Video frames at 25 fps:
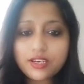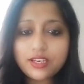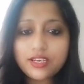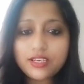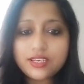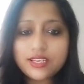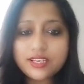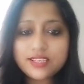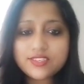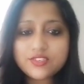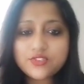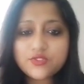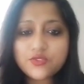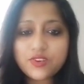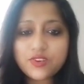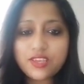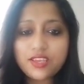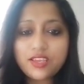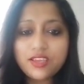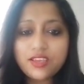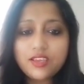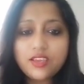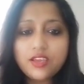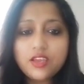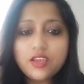
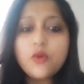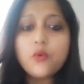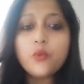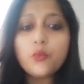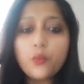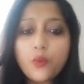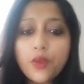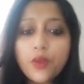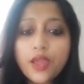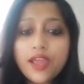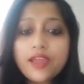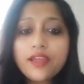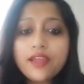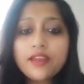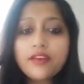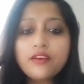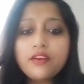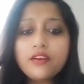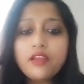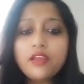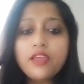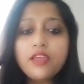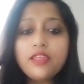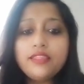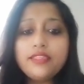industry,
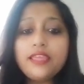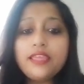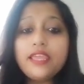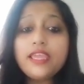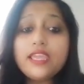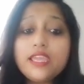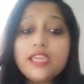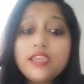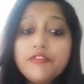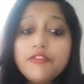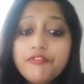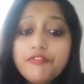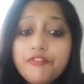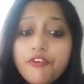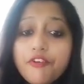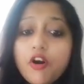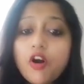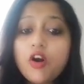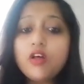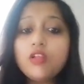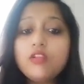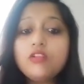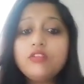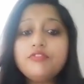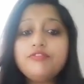where they
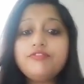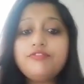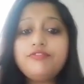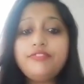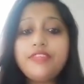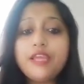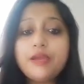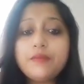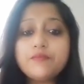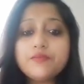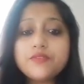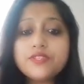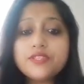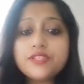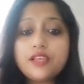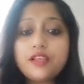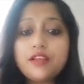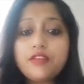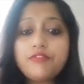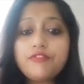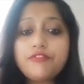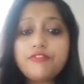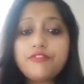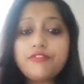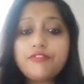evolve
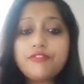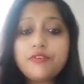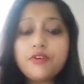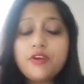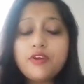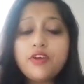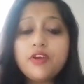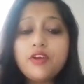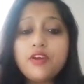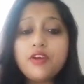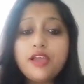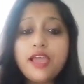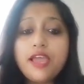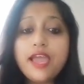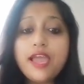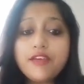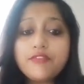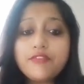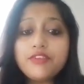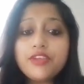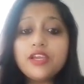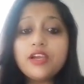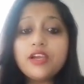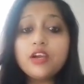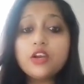themselves
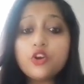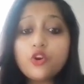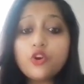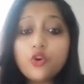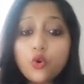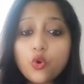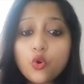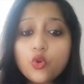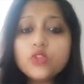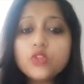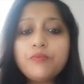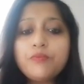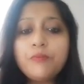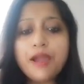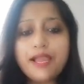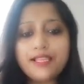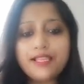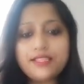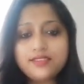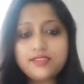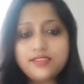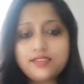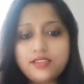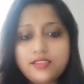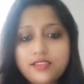having a growth
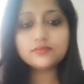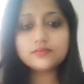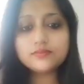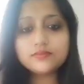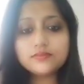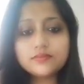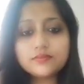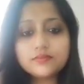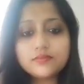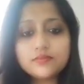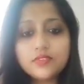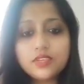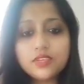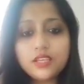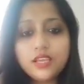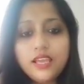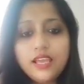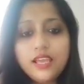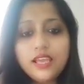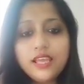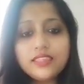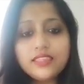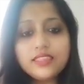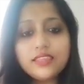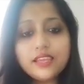mindset.
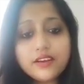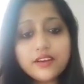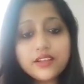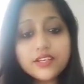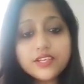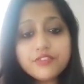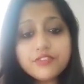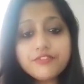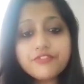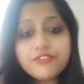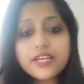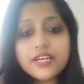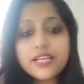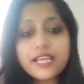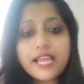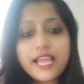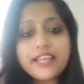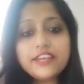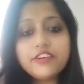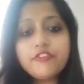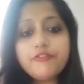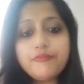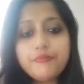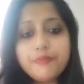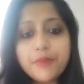There are different kind
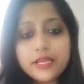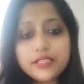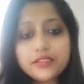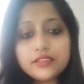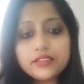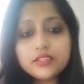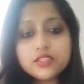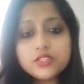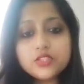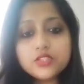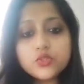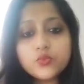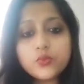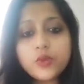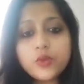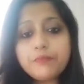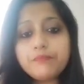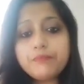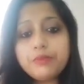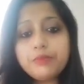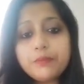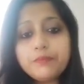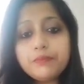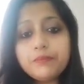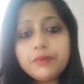of methods where
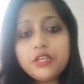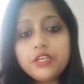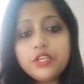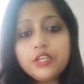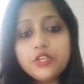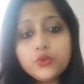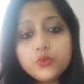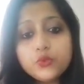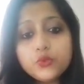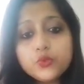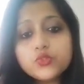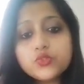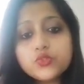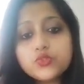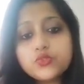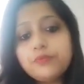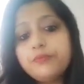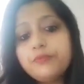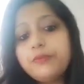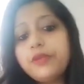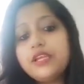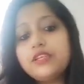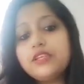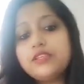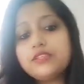people use to
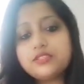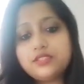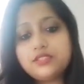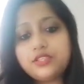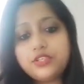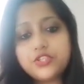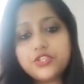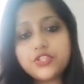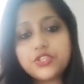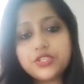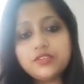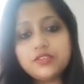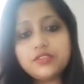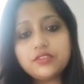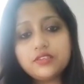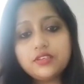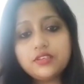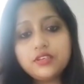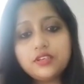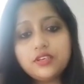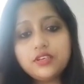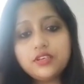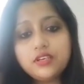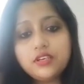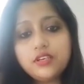make decision.
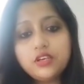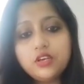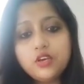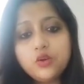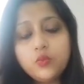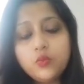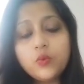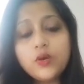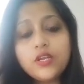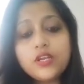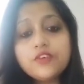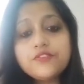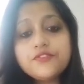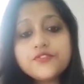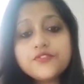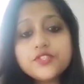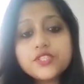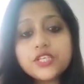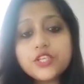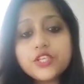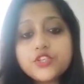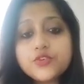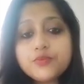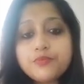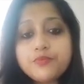One of
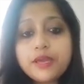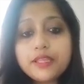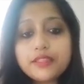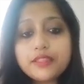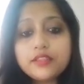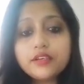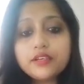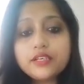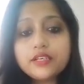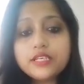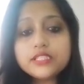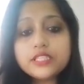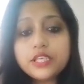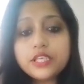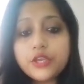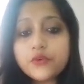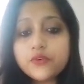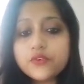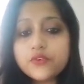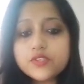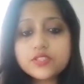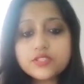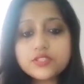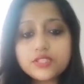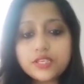such method is
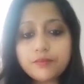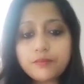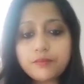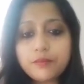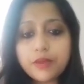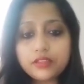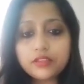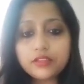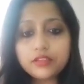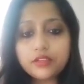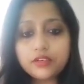heuristic method,